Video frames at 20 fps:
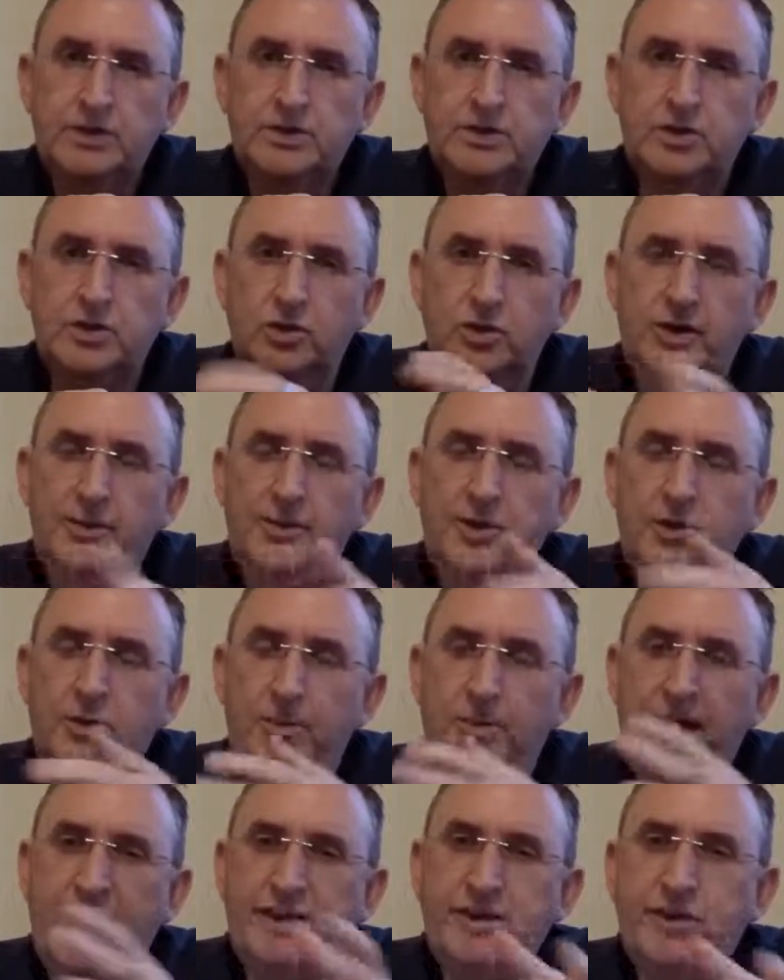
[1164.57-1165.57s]
So let me go
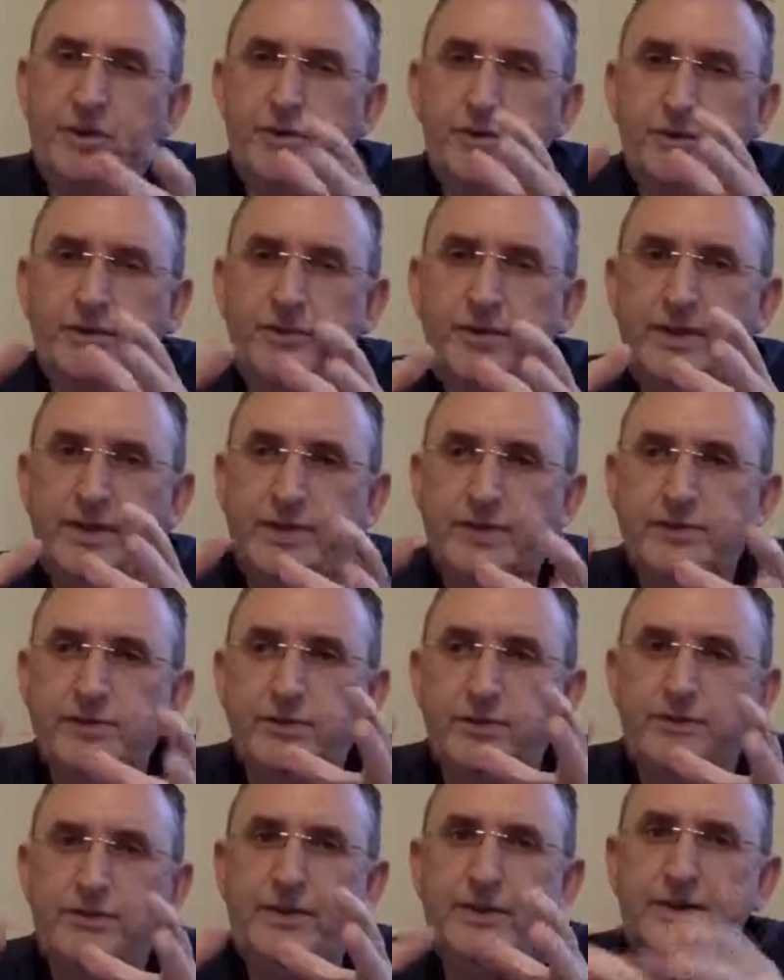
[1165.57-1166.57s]
back to your feelings.
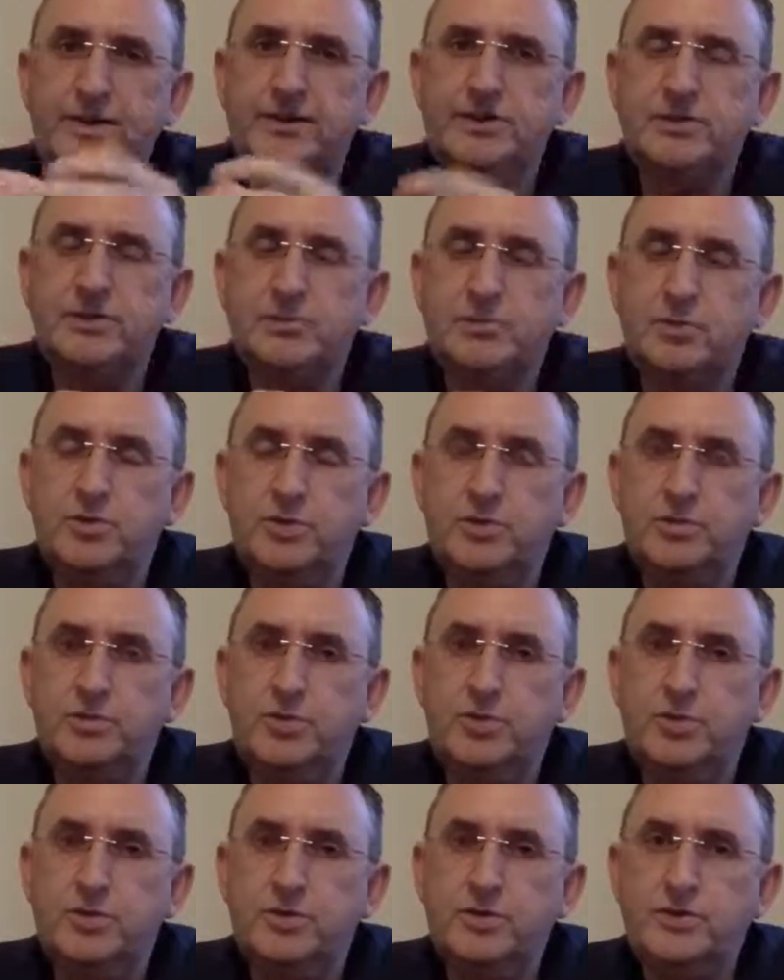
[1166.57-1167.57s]
Your feelings are more
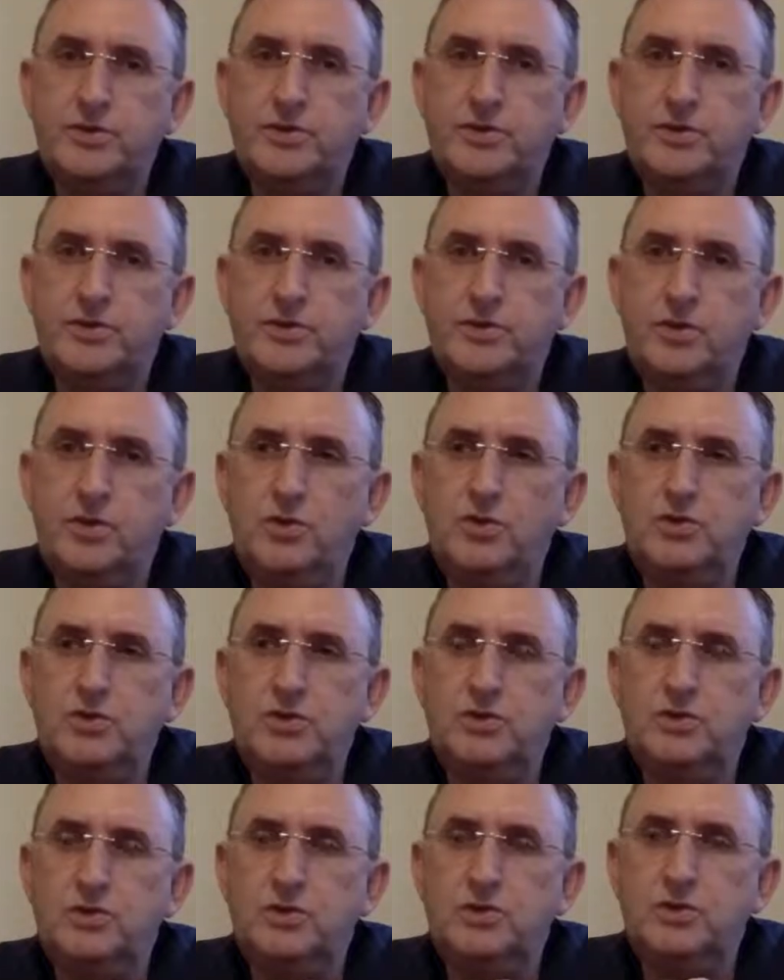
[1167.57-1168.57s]
important. So you'll
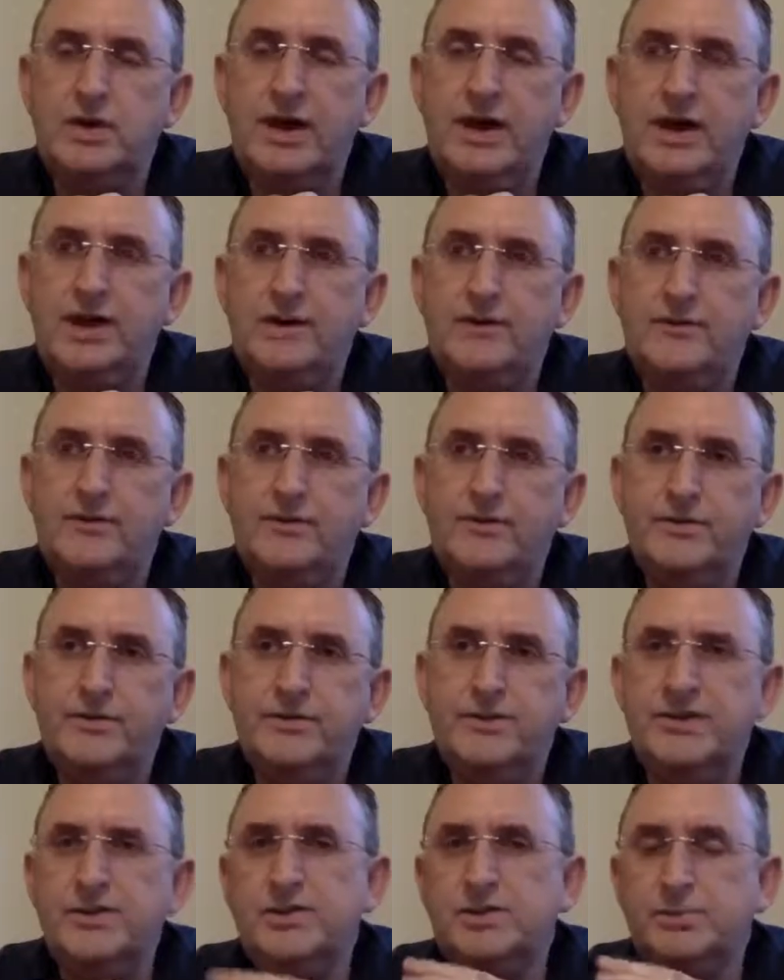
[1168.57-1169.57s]
also have,
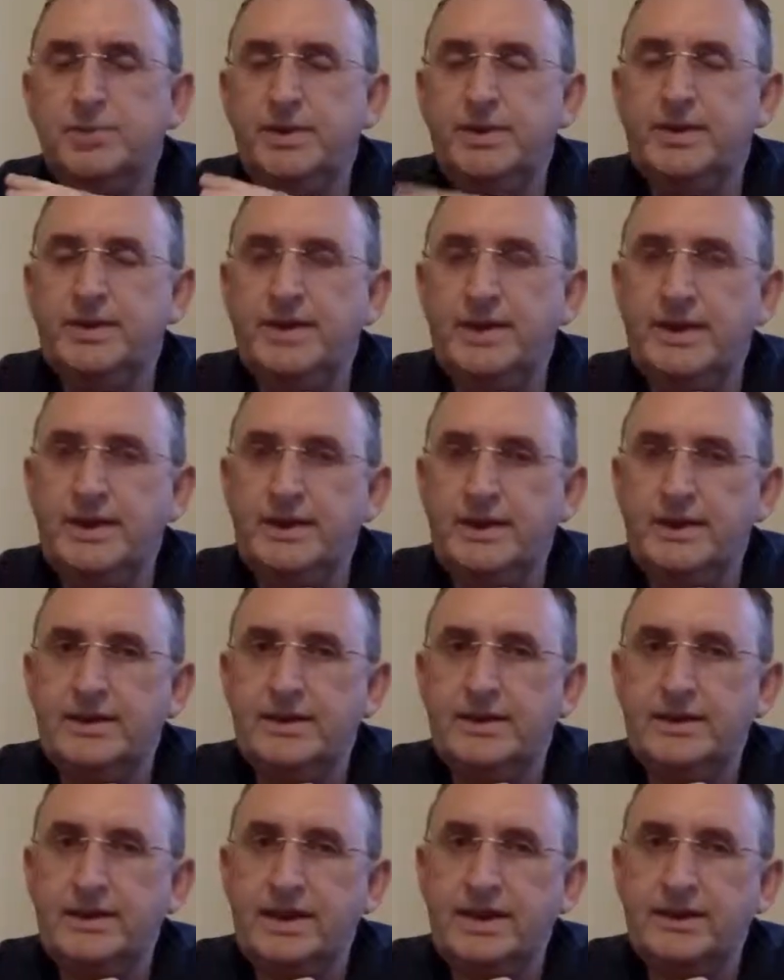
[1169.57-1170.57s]
so this will be the
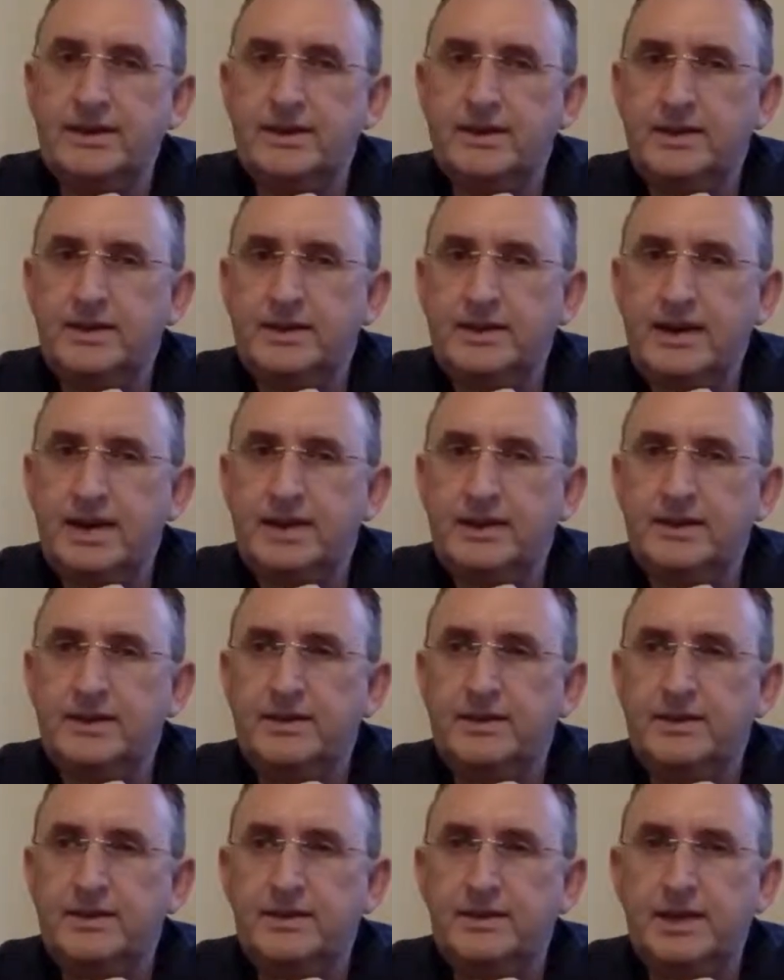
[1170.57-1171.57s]
9th or the 10th.
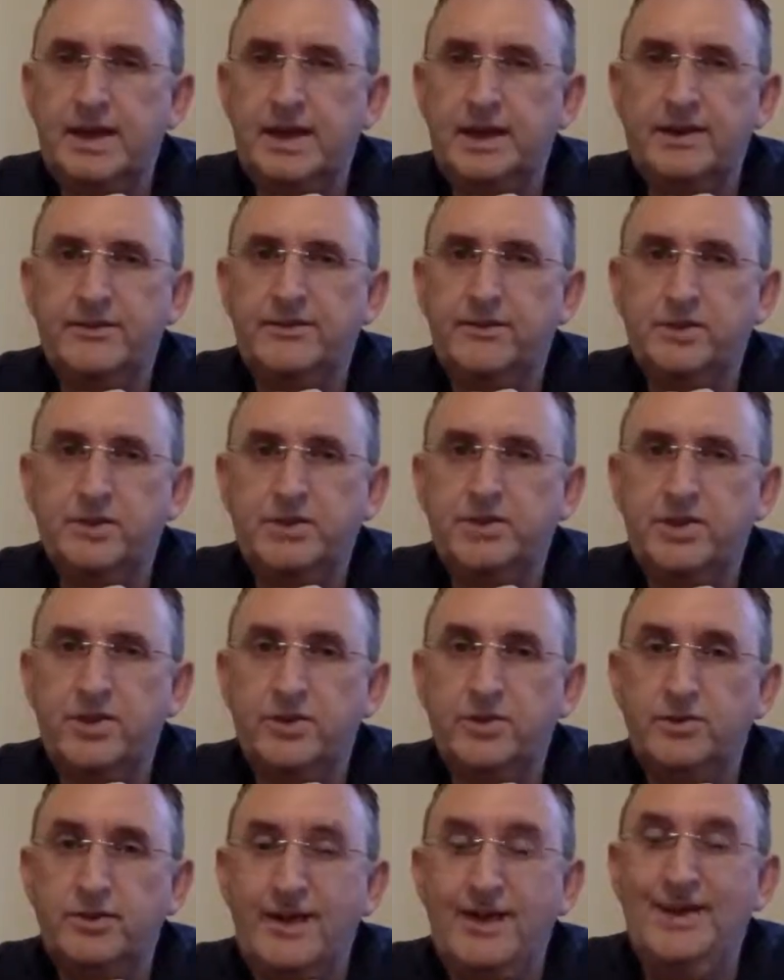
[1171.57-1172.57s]
I've lost
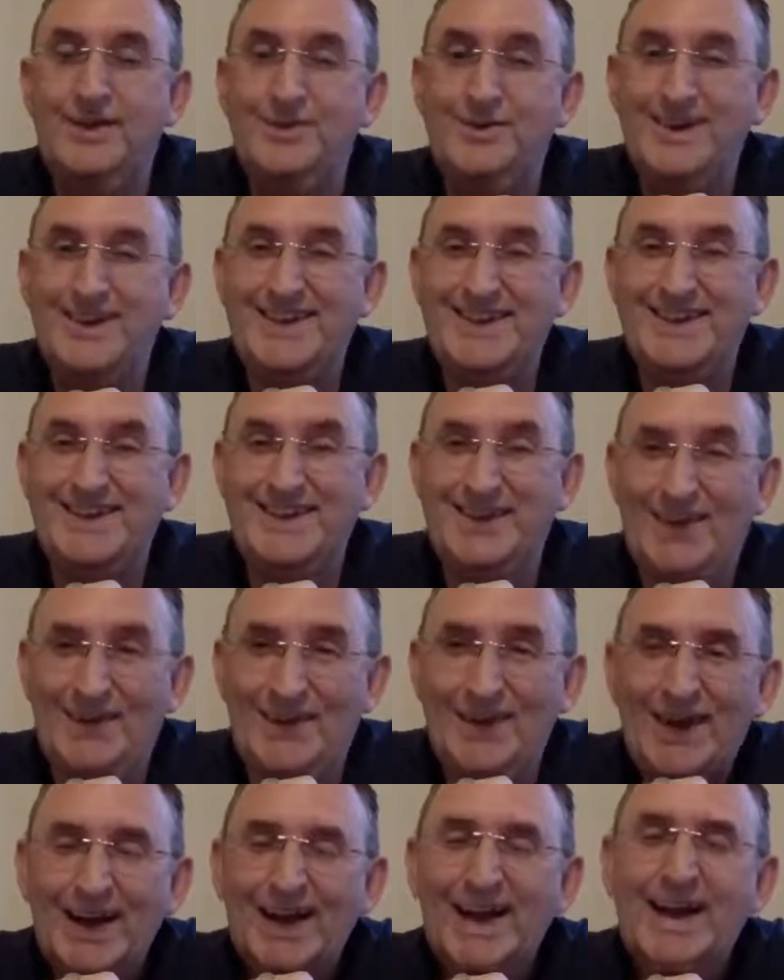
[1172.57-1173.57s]
count anyway.
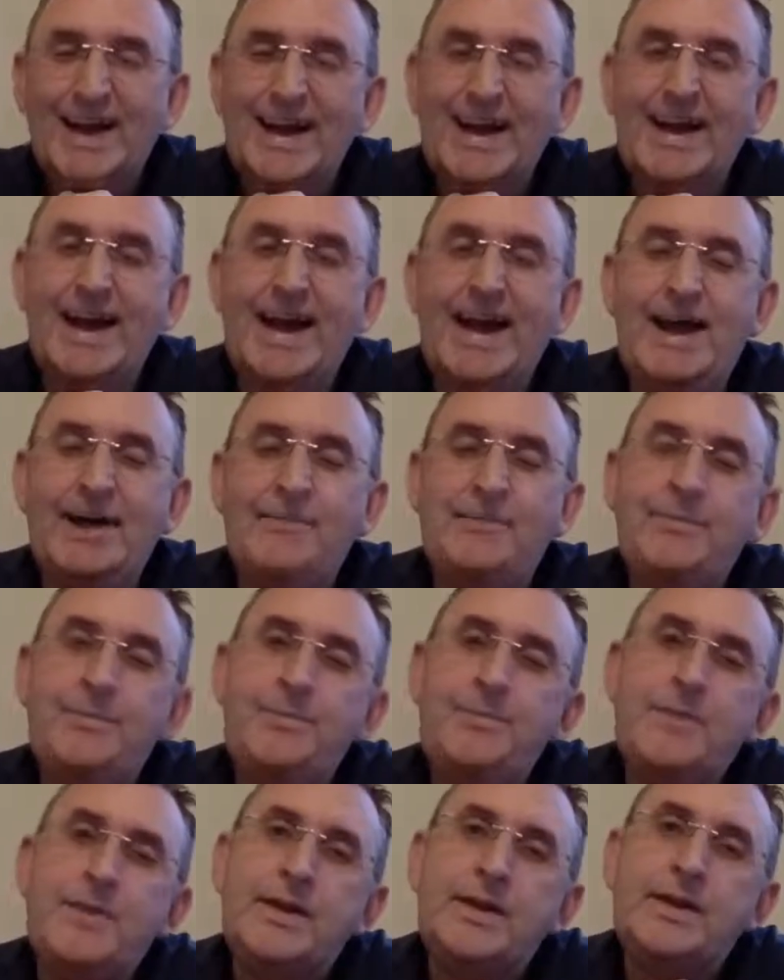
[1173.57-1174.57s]
So
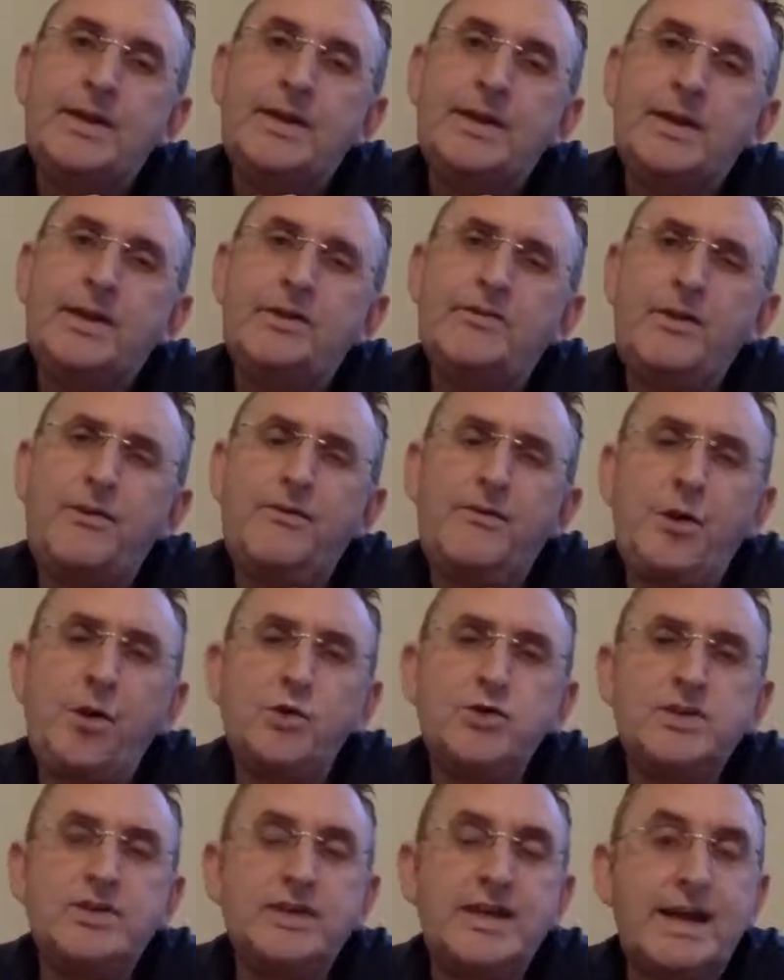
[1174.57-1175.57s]
you'll have a
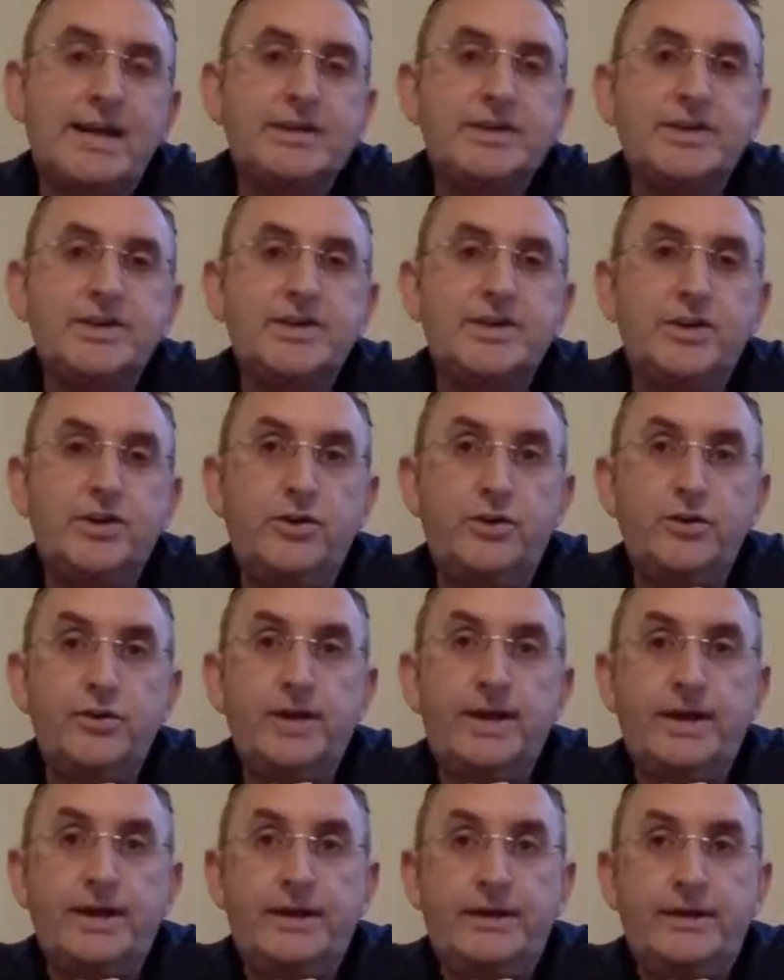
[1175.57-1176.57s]
false sense of
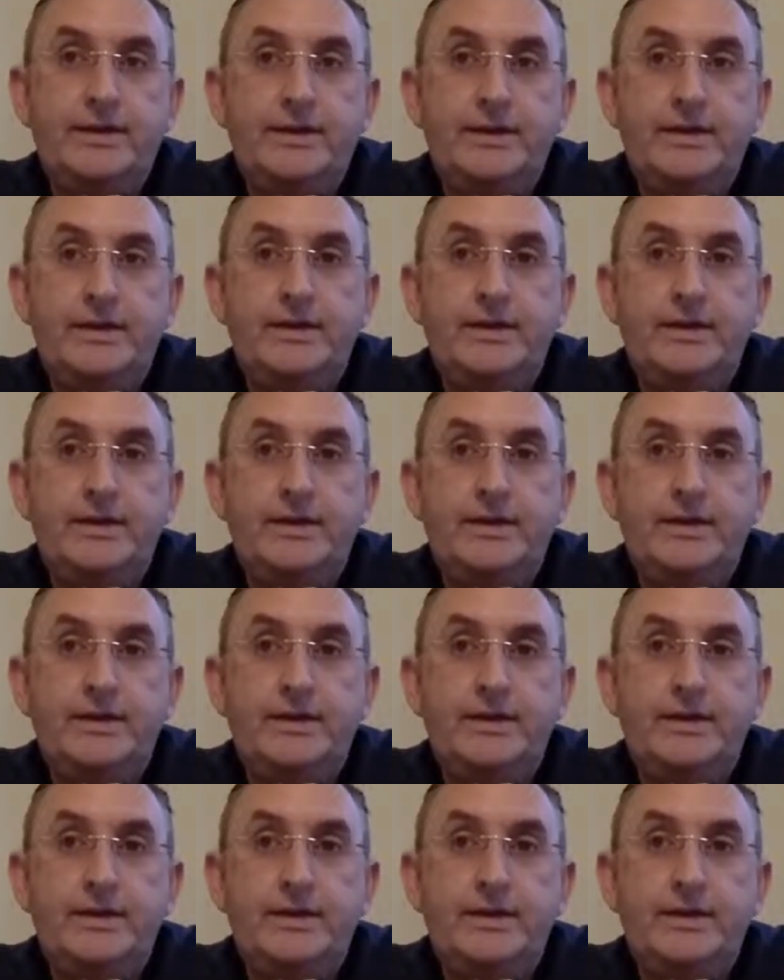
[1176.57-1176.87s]
security.